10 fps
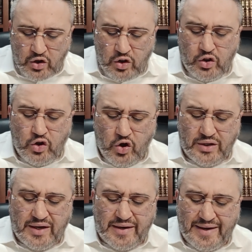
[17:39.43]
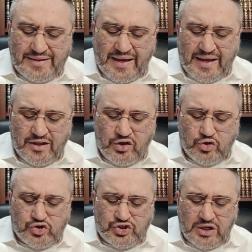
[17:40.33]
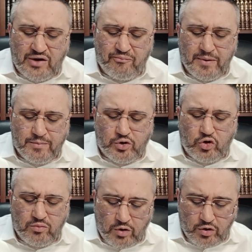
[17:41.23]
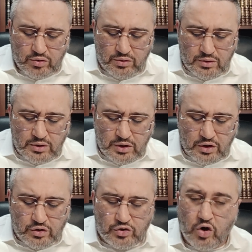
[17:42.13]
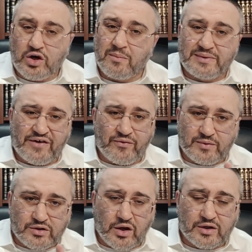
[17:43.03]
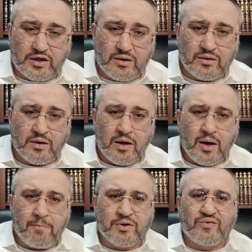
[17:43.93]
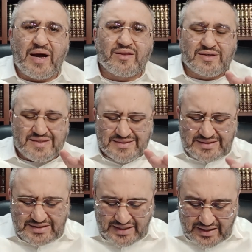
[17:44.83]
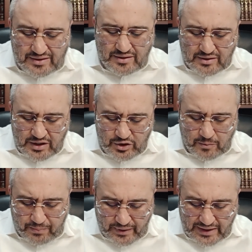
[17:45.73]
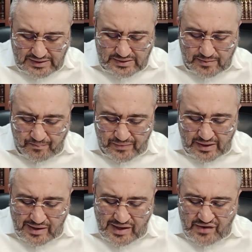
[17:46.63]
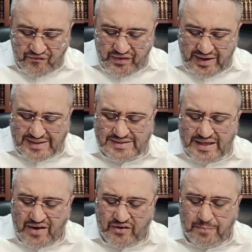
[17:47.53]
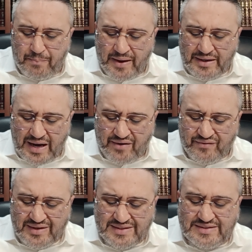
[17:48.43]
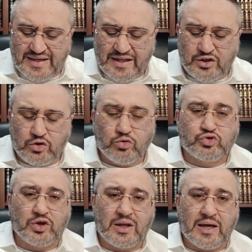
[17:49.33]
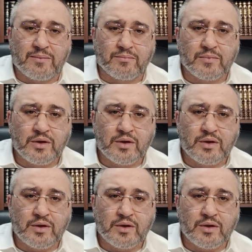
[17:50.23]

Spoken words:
Lo yared eli yoshev b'mkomo. Don't come down from the donkey, but rather sit in your place. V'yasev et panav letzad Yerushalayim.